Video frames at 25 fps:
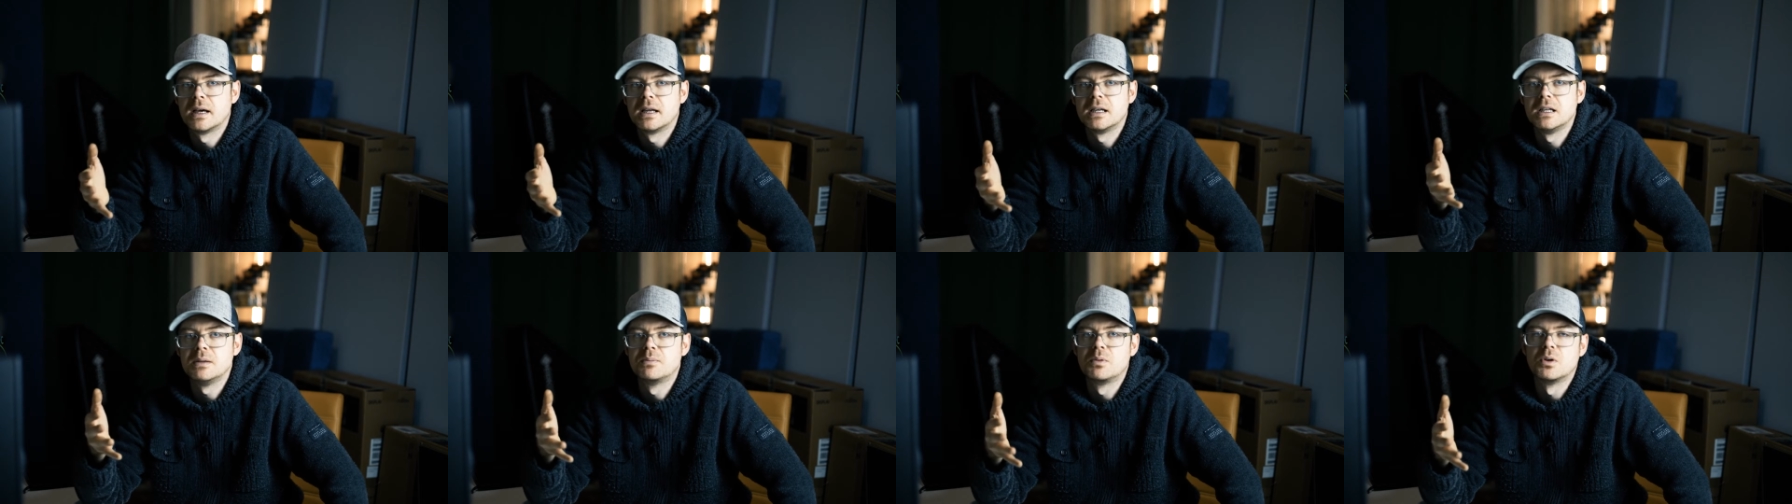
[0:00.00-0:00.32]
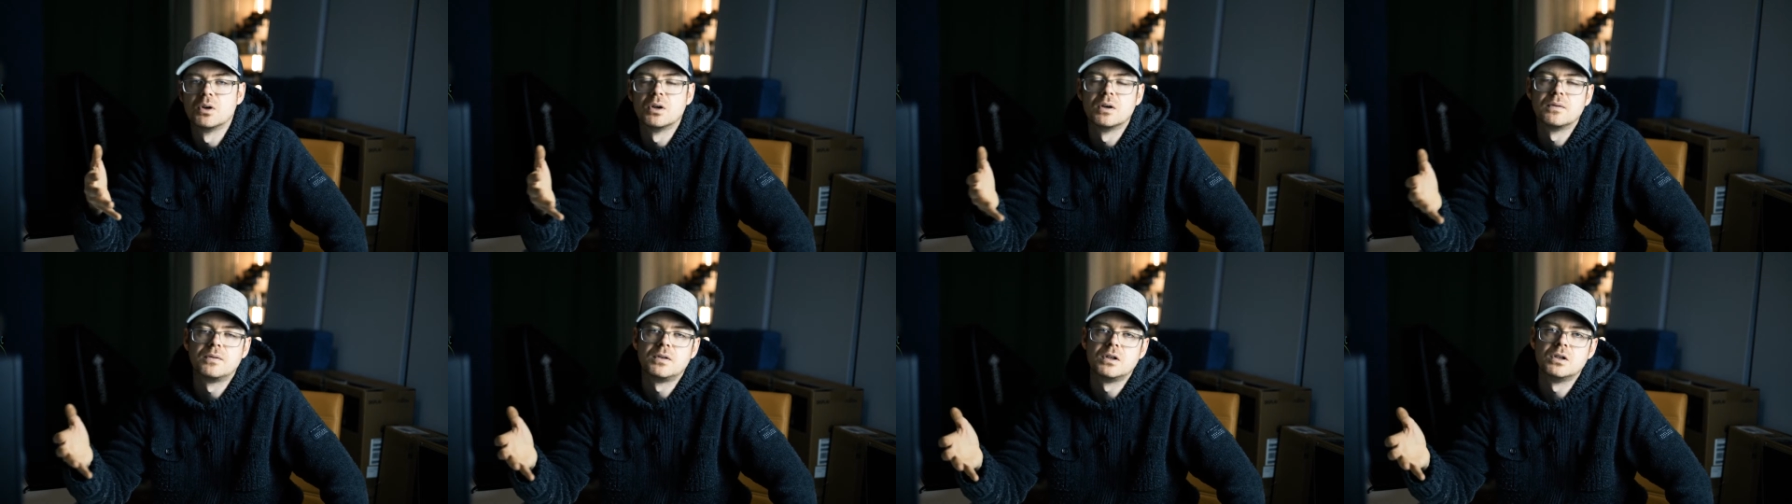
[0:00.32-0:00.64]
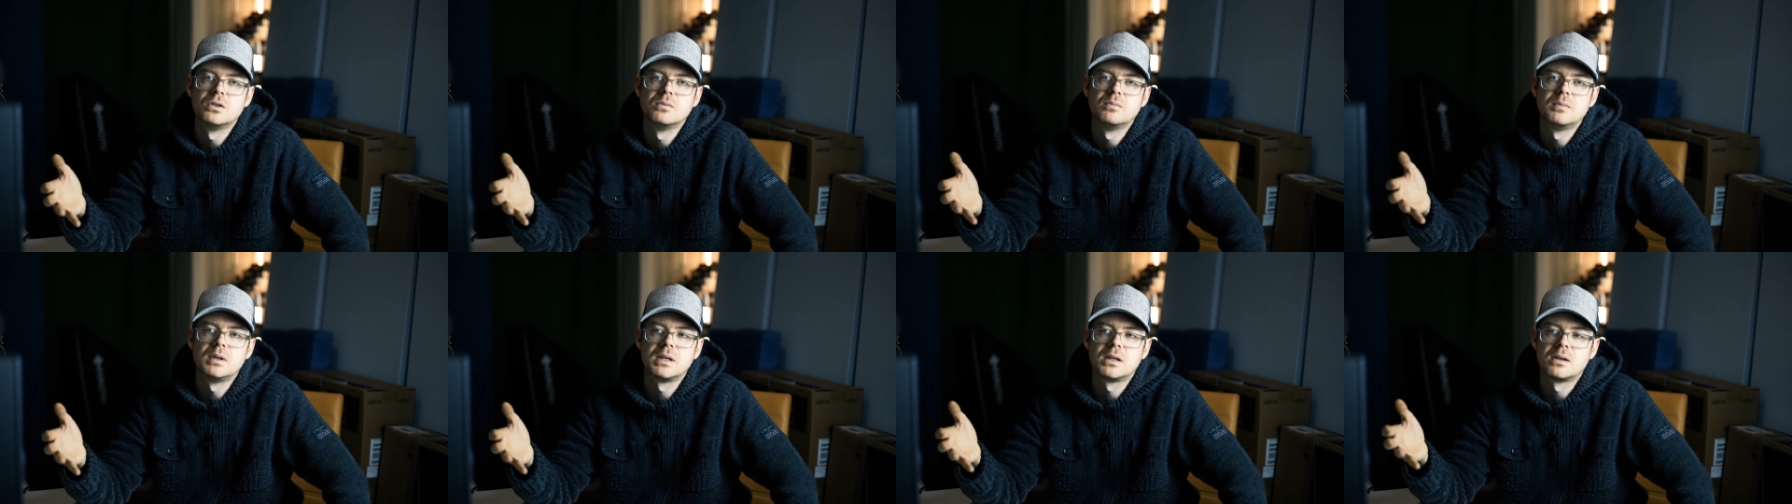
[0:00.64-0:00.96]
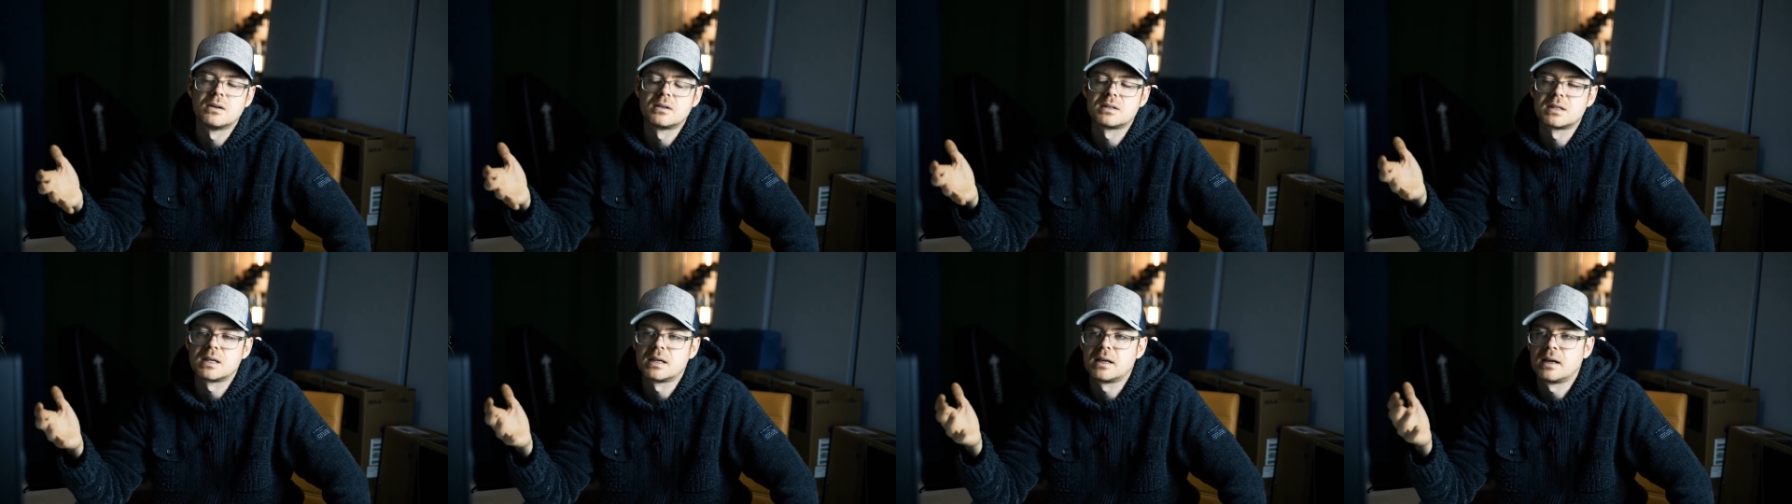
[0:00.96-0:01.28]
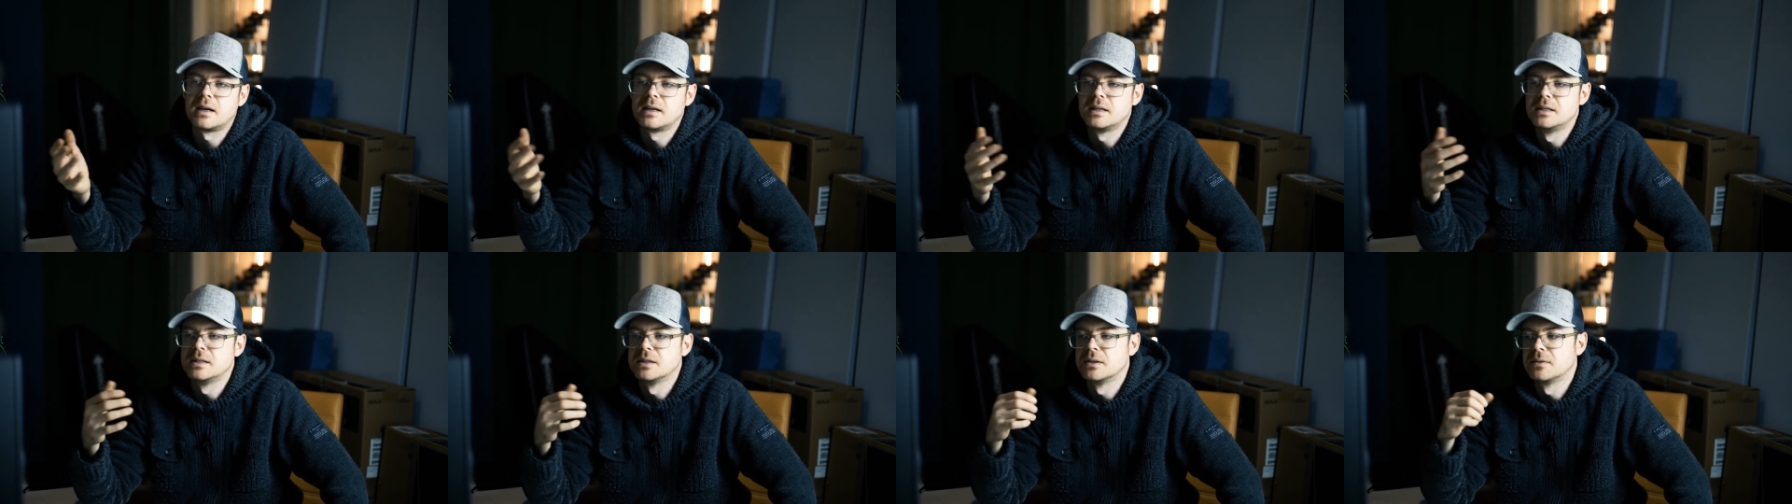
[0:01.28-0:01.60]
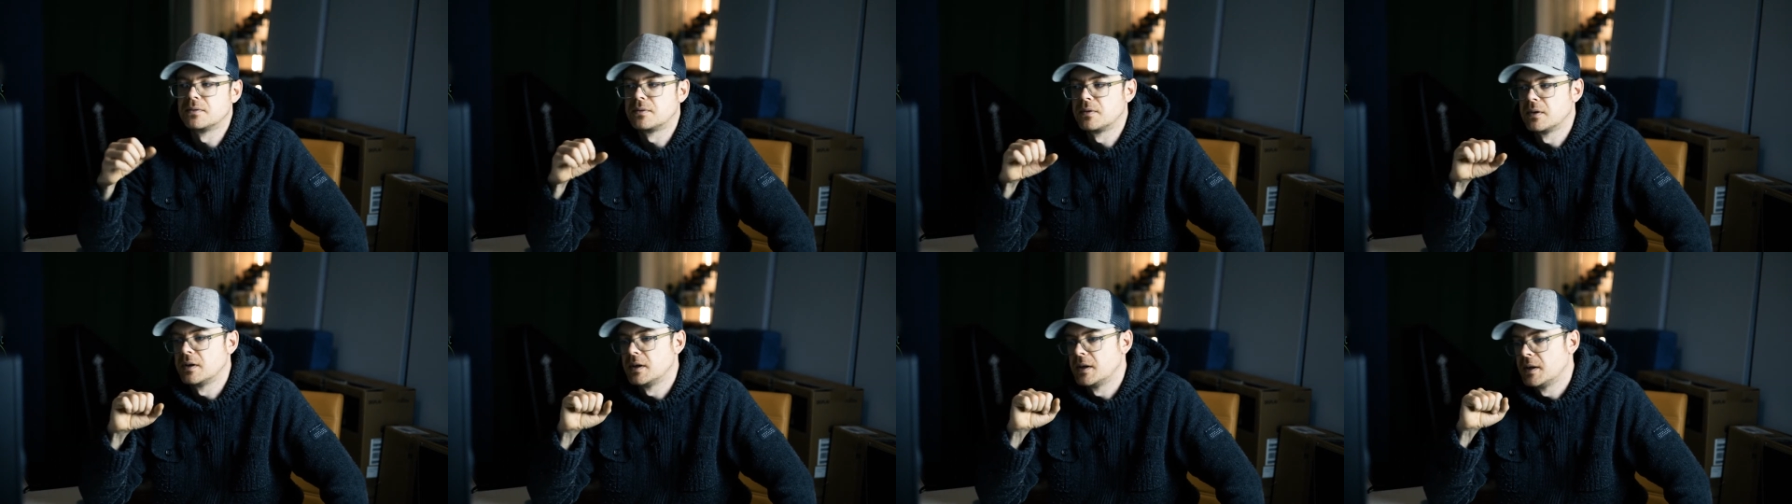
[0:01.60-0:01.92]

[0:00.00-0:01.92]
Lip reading: any perfume, because it kind of